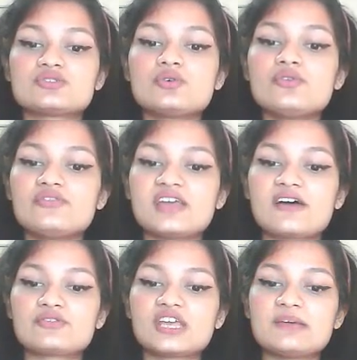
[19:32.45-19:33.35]
So we
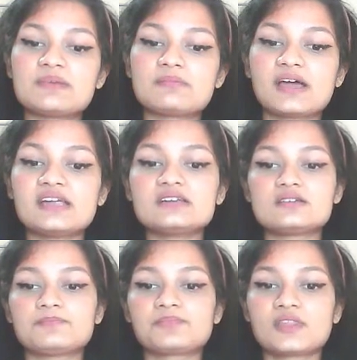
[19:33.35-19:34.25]
have to keep in mind
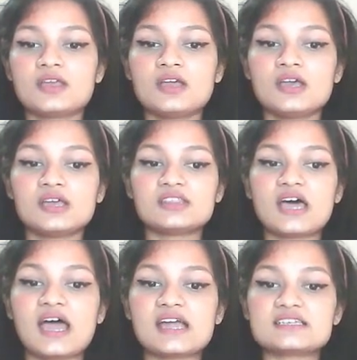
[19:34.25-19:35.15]

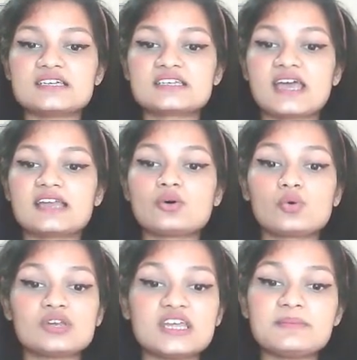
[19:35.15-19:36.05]
that it can
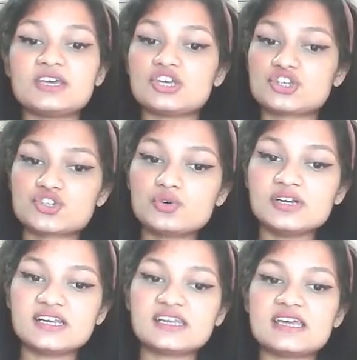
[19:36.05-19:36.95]
only be issued
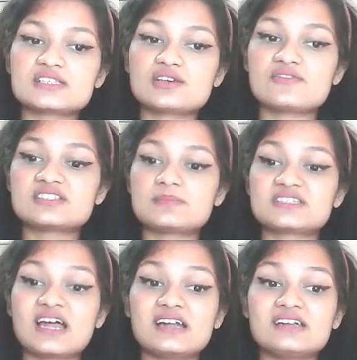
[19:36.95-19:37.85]
in case of a
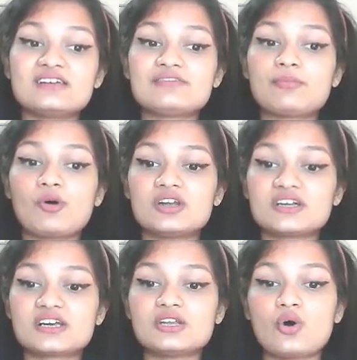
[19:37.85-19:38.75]
substantive
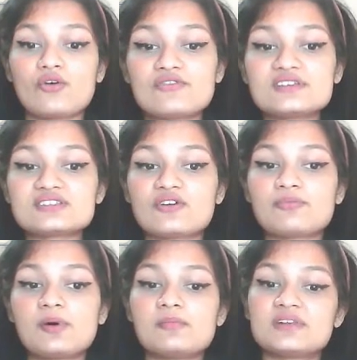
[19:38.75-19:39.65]
political office
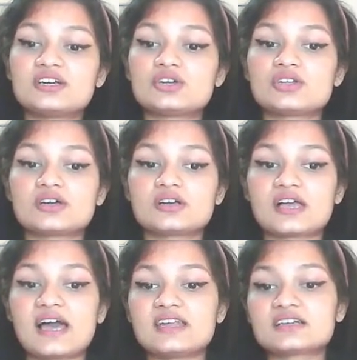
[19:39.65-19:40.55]
of permanent
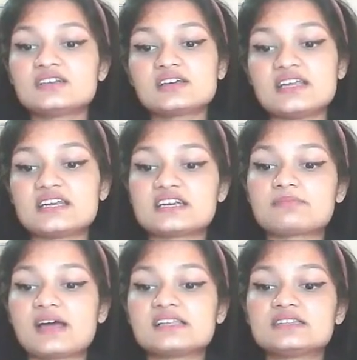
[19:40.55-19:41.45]
character created
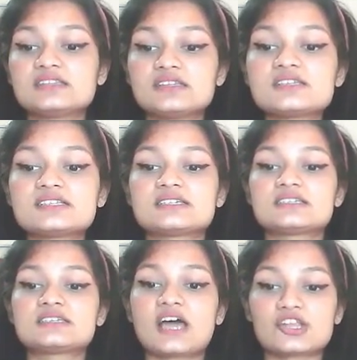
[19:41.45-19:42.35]
by the
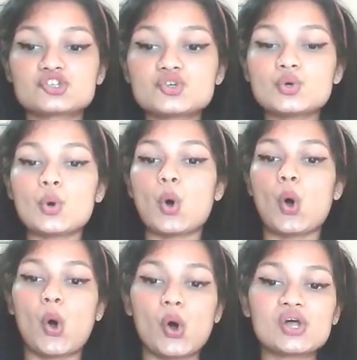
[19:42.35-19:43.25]
statute
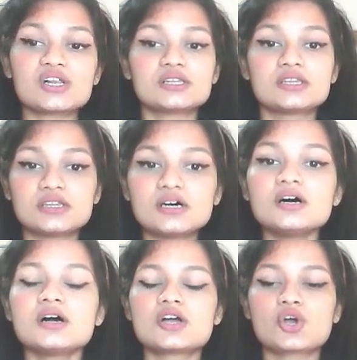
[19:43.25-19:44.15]
or the
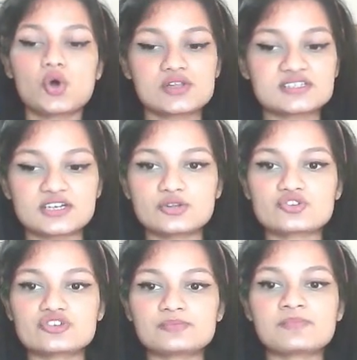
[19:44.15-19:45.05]

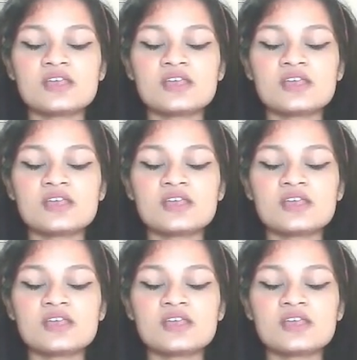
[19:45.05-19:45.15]
constitution.